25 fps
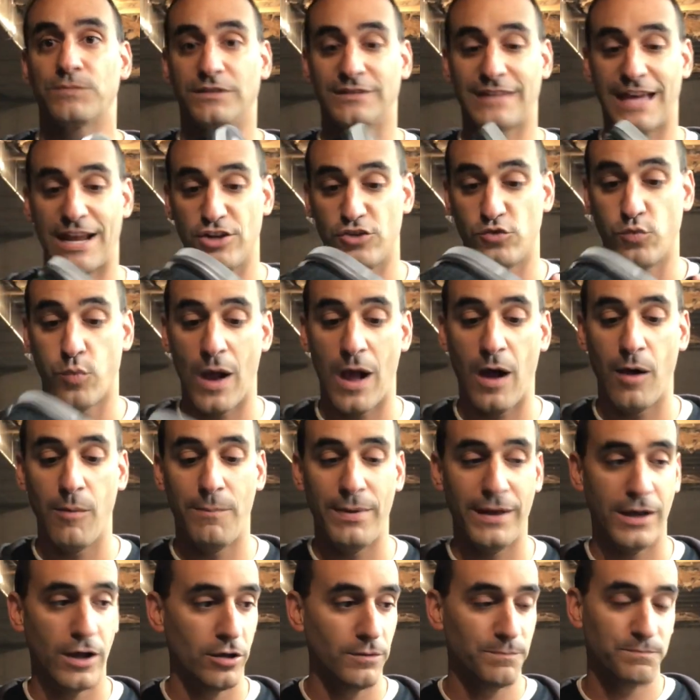that is well
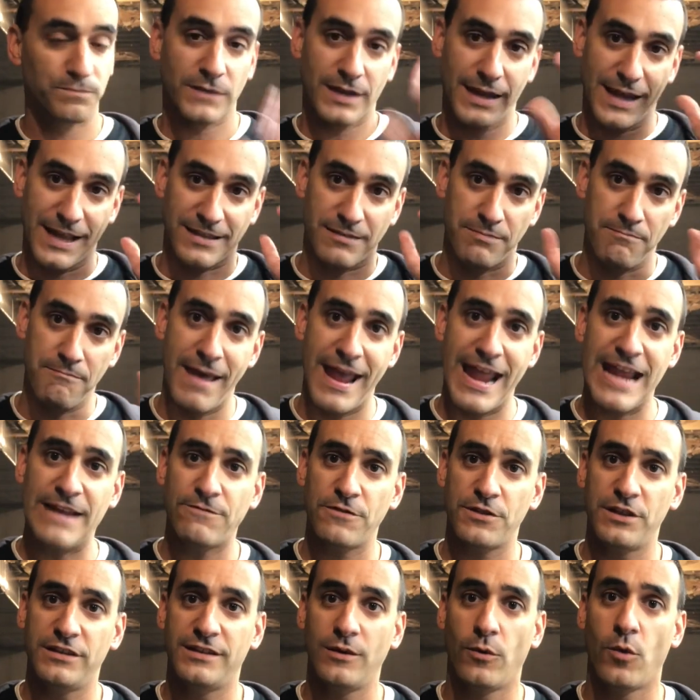built, it's made
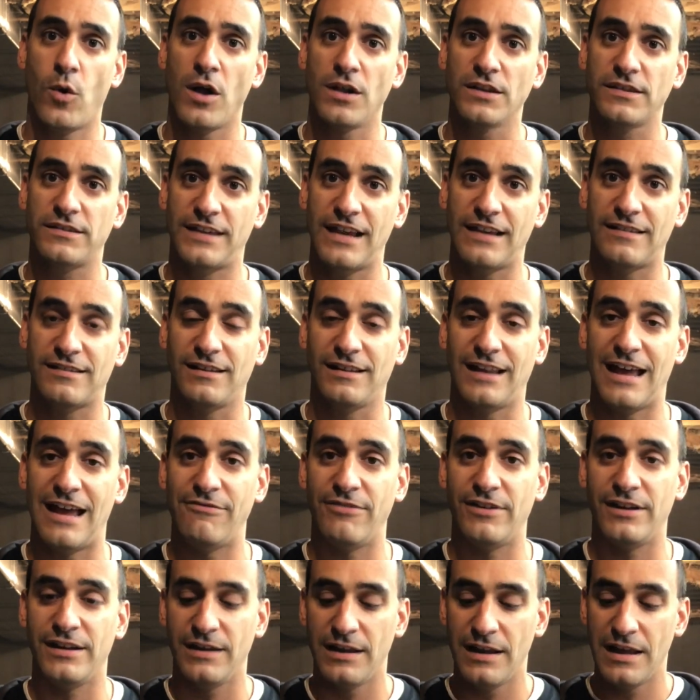for the DeWalt
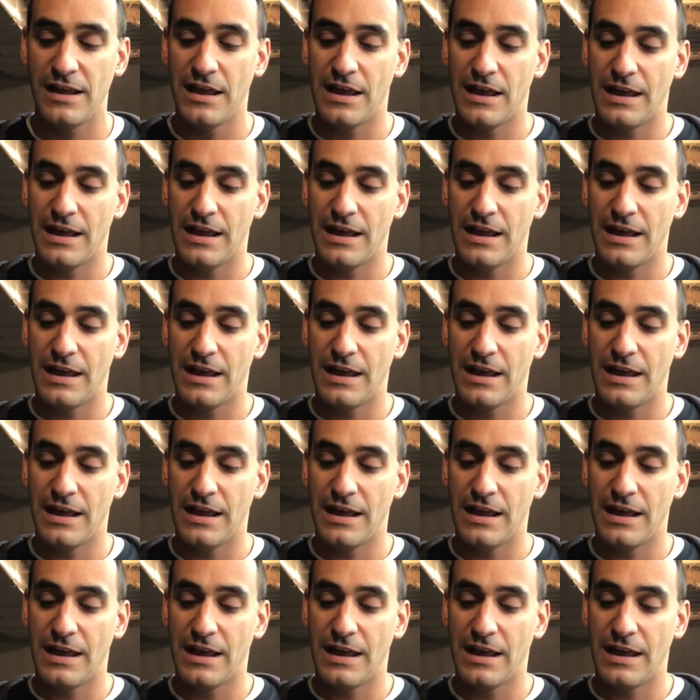611.